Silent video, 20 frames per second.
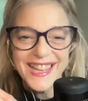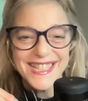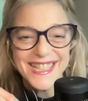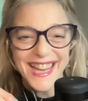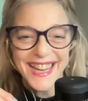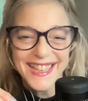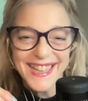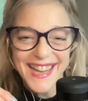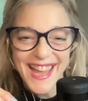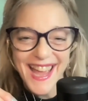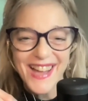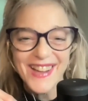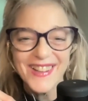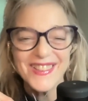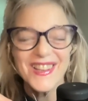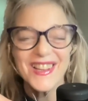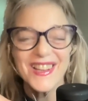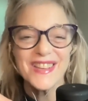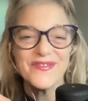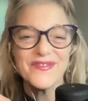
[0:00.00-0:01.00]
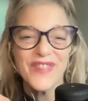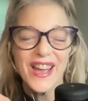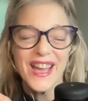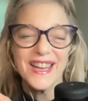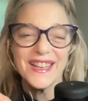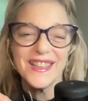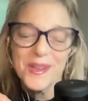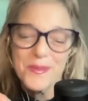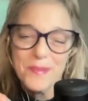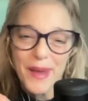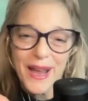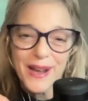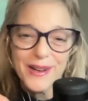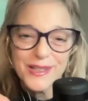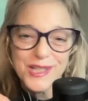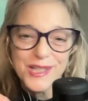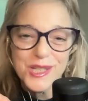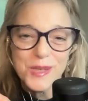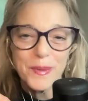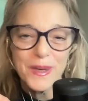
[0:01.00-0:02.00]
Check it out. You can find The
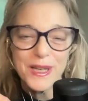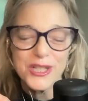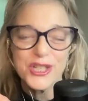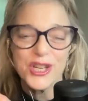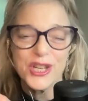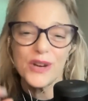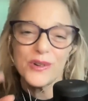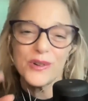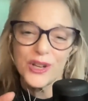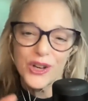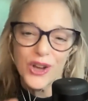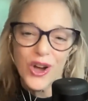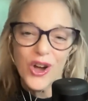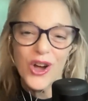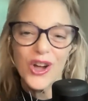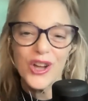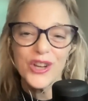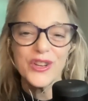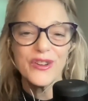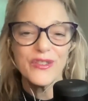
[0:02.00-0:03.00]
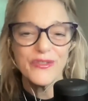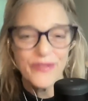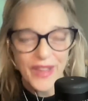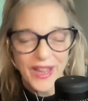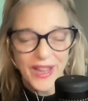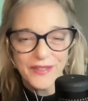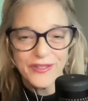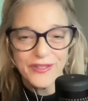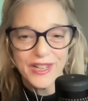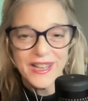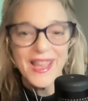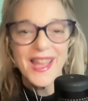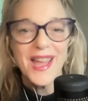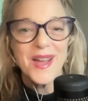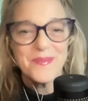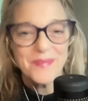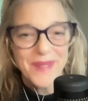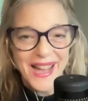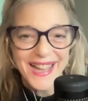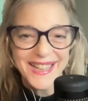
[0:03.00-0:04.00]
Empowered Spirit Show on all your favorite
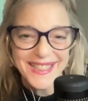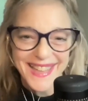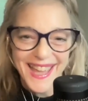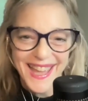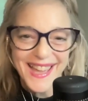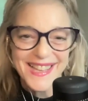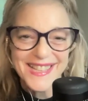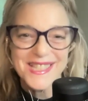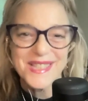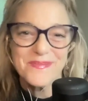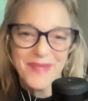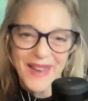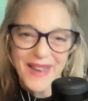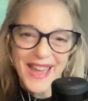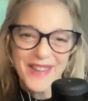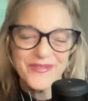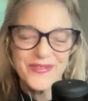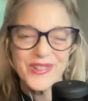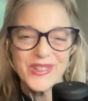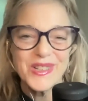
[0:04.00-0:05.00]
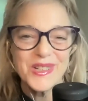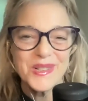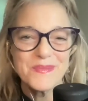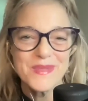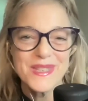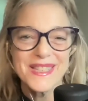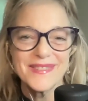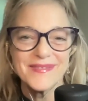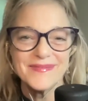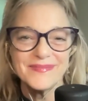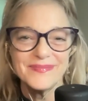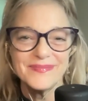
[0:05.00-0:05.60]
podcast platforms.